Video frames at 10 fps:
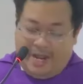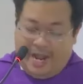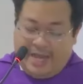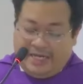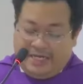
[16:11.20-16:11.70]

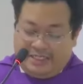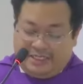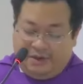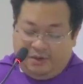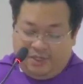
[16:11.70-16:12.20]
And it is
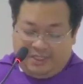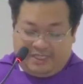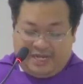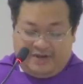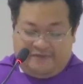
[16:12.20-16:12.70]
a holy
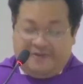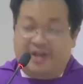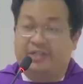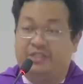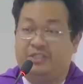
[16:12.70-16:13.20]

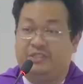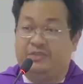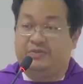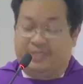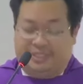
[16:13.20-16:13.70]
sacrifice
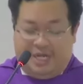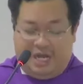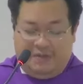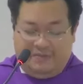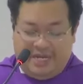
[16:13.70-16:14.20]
which
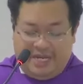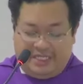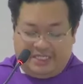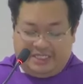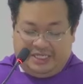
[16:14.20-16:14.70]

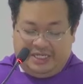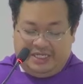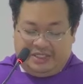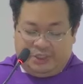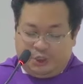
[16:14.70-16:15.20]
culminates in
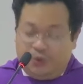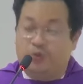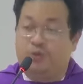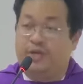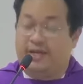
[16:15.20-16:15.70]
a
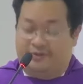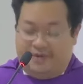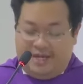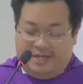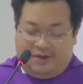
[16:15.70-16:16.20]
true and
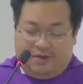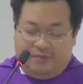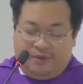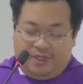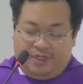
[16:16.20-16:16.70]
real
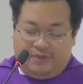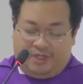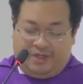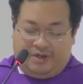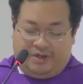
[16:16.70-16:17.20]
communion with
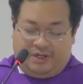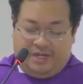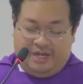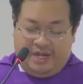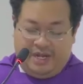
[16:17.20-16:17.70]
God
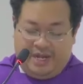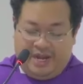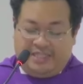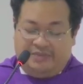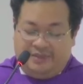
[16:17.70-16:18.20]

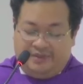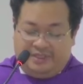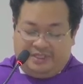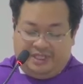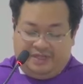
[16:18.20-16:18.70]
as we
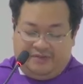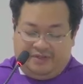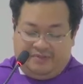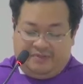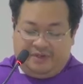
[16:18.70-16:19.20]
receive
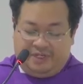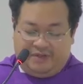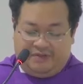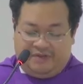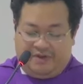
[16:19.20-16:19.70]
the body
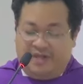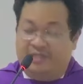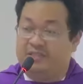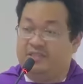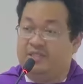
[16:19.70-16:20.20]
of
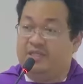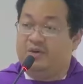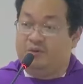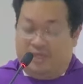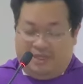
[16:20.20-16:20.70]
Christ in
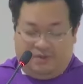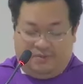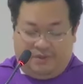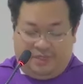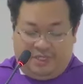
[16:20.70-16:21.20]
holy
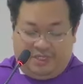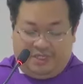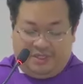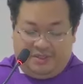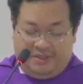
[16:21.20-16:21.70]
communion.
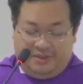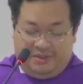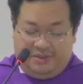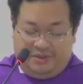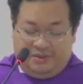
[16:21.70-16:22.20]

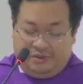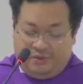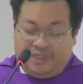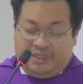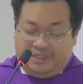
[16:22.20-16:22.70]
Do
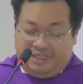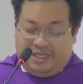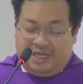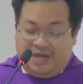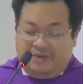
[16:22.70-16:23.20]
we
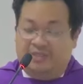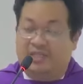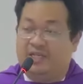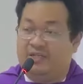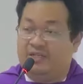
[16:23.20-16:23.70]
see how
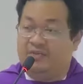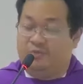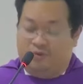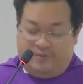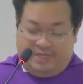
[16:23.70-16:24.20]
sacred a
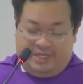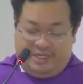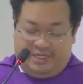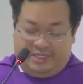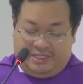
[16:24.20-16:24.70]
moment
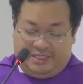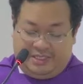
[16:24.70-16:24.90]
this is?